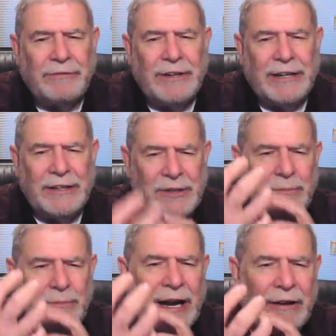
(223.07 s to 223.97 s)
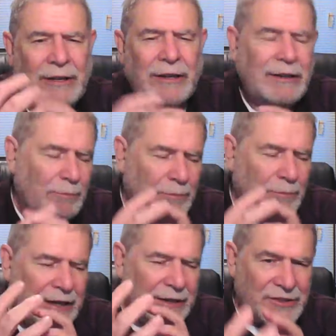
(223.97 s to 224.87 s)
it's about
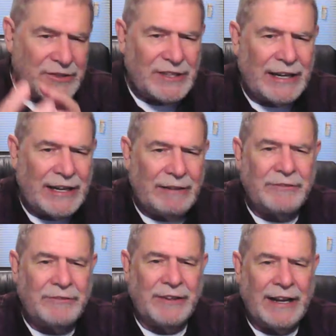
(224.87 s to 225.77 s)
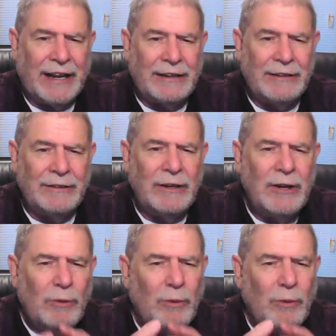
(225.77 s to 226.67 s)
being a slave to that?
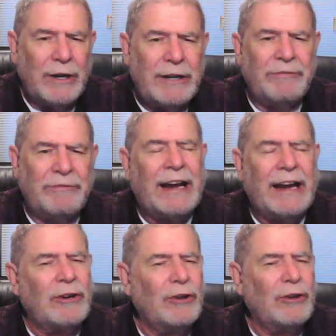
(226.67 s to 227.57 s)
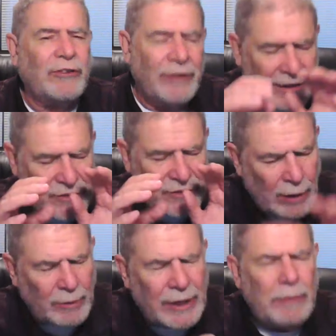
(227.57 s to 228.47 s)
What if that culture has
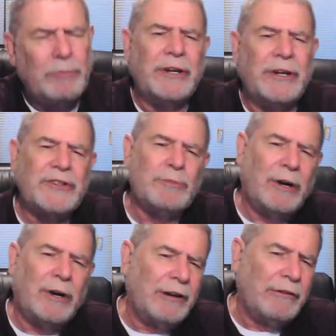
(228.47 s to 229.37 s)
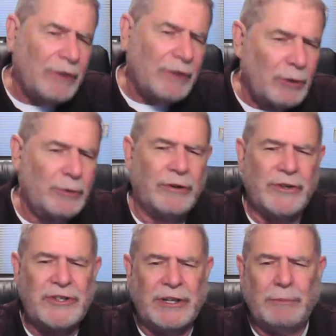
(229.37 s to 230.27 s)
already put its mark of
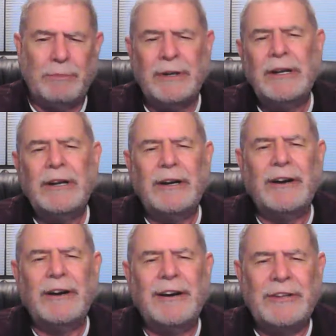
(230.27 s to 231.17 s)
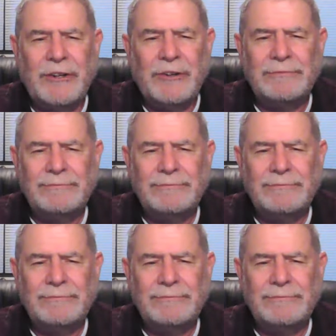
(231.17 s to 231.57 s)
ownership on you?